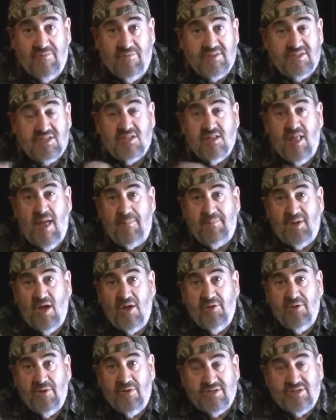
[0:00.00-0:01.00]
He slept
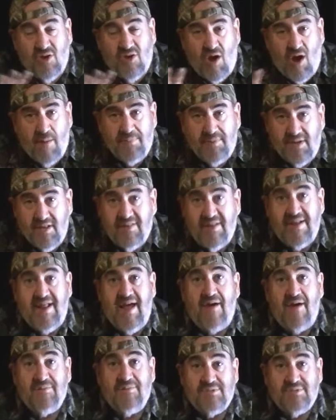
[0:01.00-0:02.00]
under a tarp that he laid
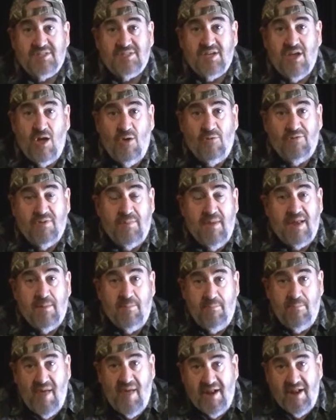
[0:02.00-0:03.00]
out himself. He made a
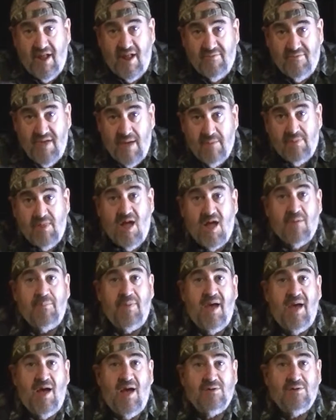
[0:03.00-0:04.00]
bed out of hemlock
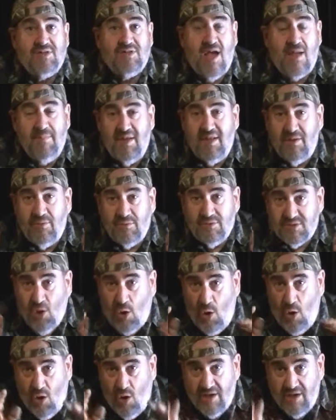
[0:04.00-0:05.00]
boughs. I mean, it was
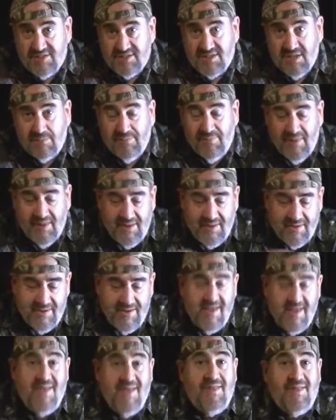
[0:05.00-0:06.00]
awesome.
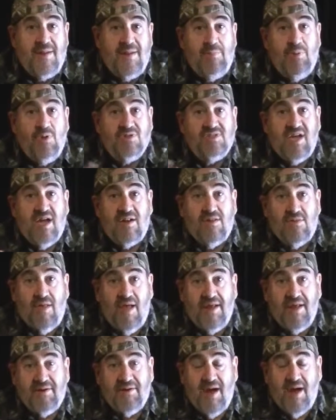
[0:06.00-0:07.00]
Then he pulls out a
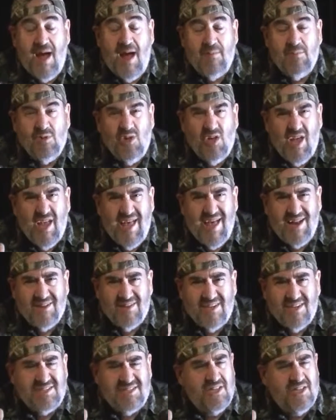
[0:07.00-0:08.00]
lighter. I'm looking at it,
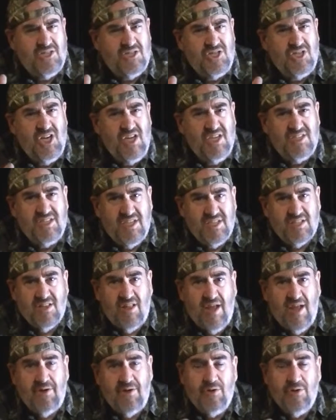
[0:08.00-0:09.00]
like the cheesiest
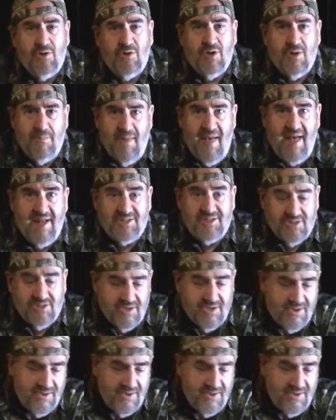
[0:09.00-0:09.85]
lighter you could imagine.